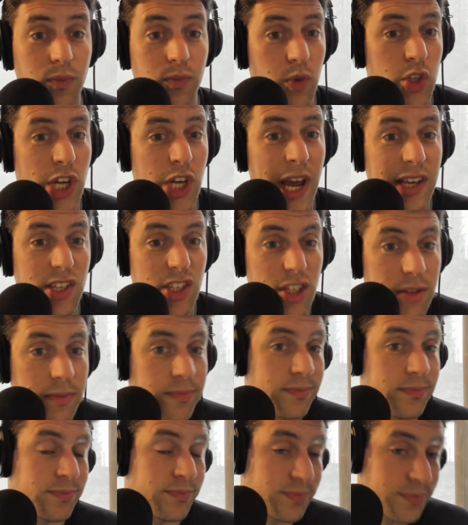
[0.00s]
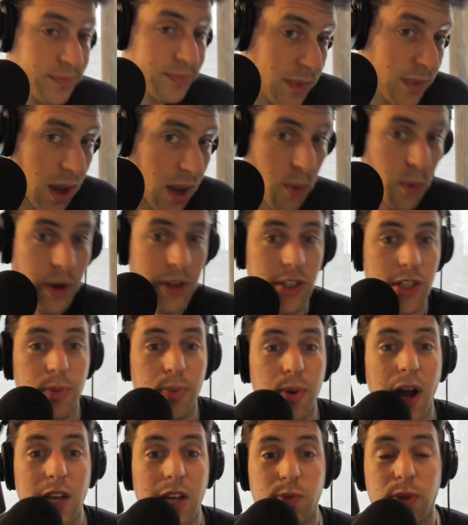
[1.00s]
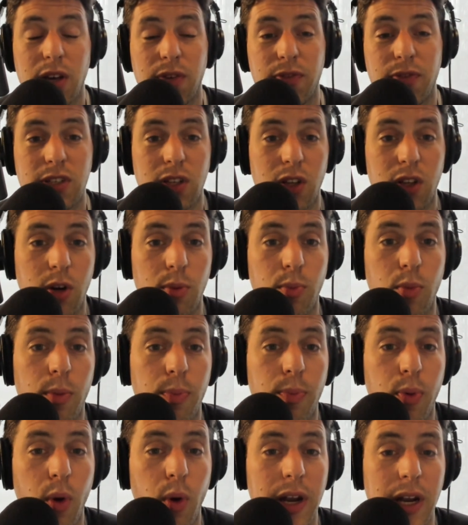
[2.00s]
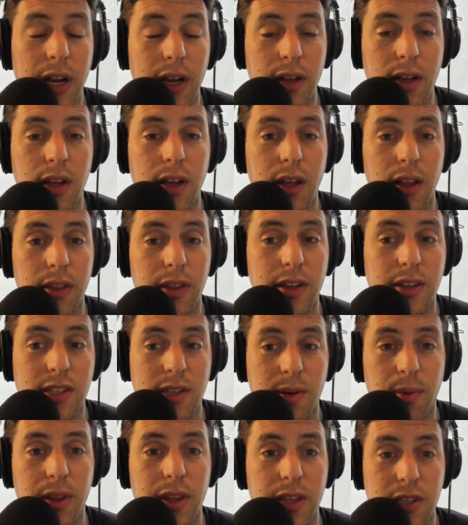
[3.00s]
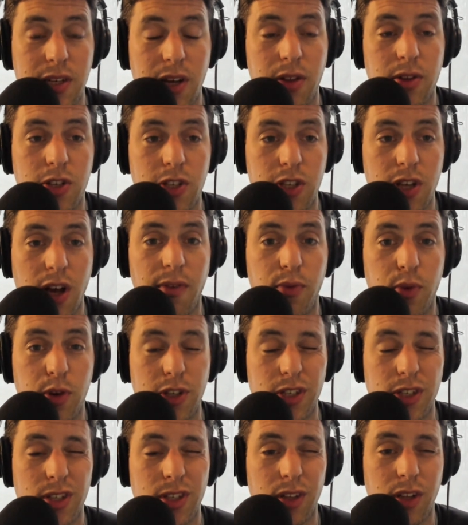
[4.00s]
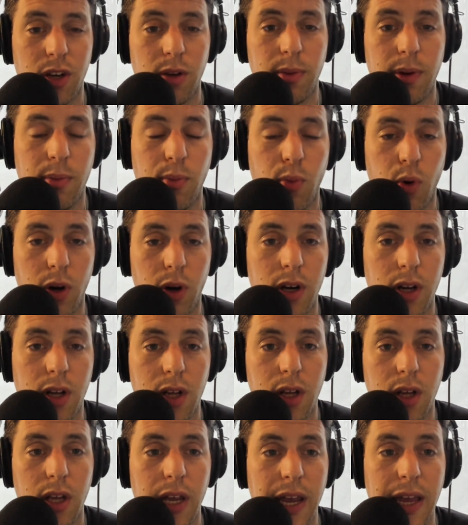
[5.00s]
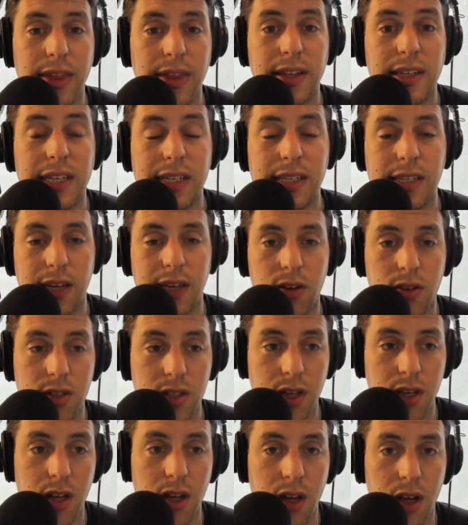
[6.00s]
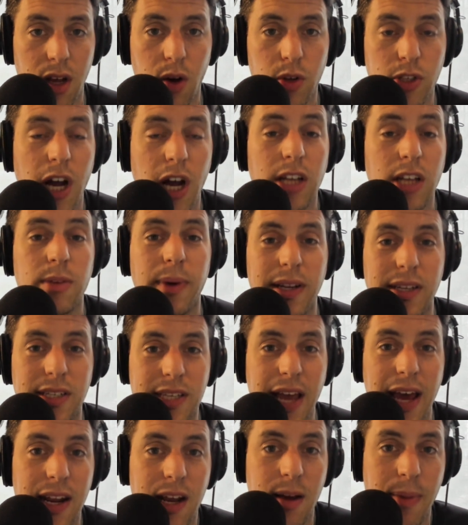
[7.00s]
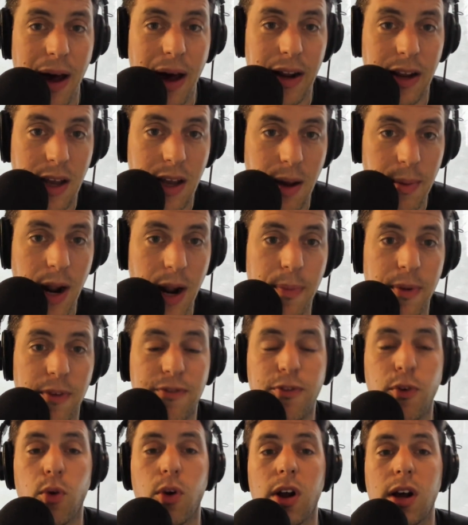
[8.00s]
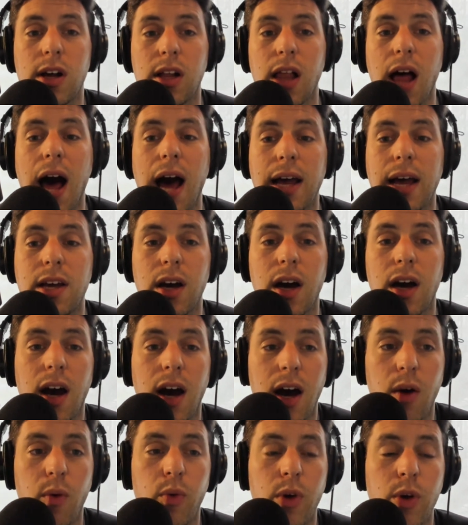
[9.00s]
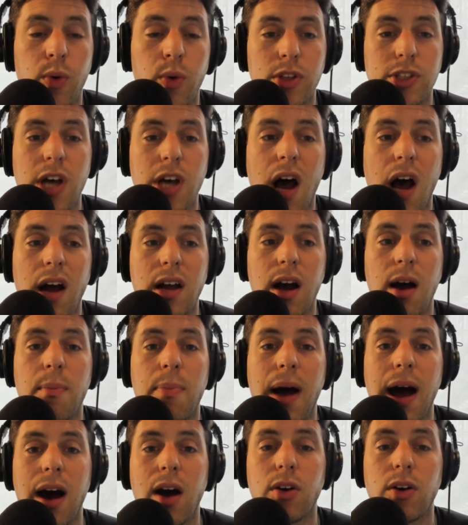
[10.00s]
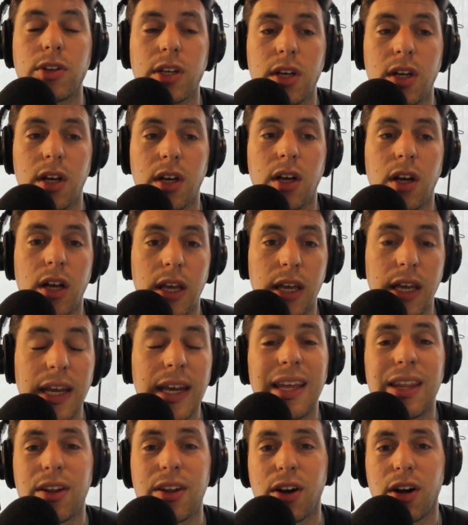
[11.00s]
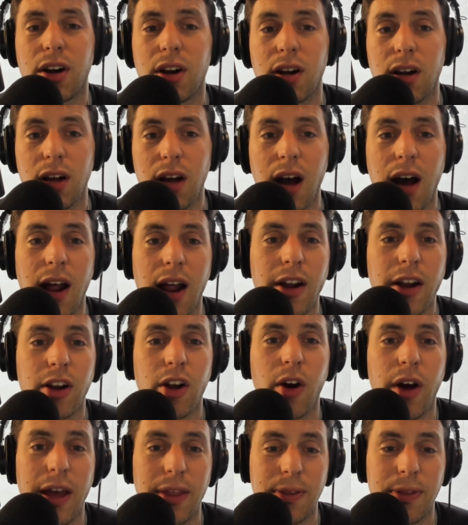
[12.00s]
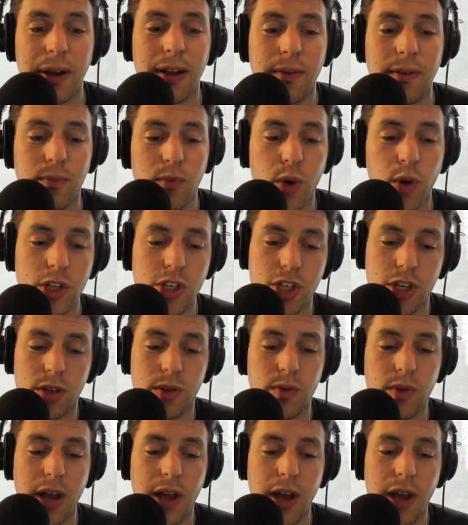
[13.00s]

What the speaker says: Chase, wouldn't surprise me if it's a little more pointed than some of this other stuff, which is a little bit more in the details. Talk to Ben Standing about it coming up at 4 o'clock. We will talk about what should